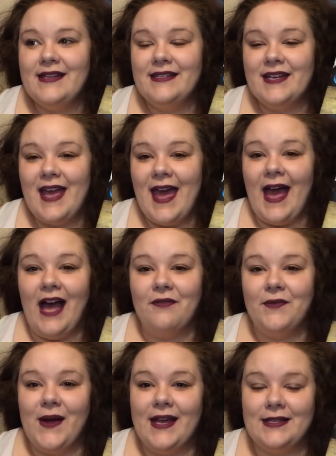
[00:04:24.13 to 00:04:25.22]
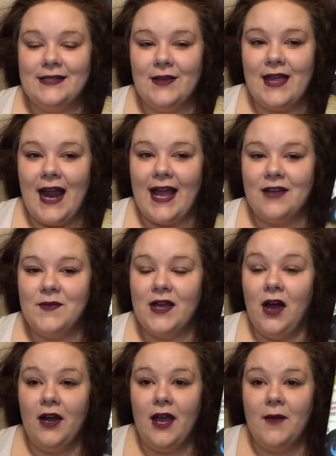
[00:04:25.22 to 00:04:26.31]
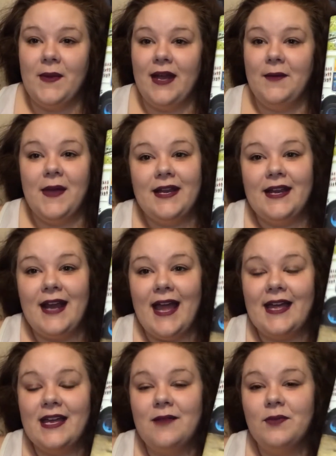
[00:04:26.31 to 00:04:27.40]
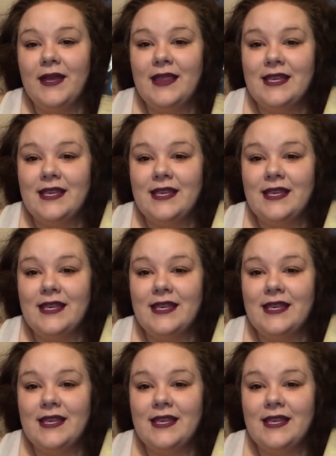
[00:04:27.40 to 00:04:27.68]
to get halfway so that I can be caught up and Amanda and I can complete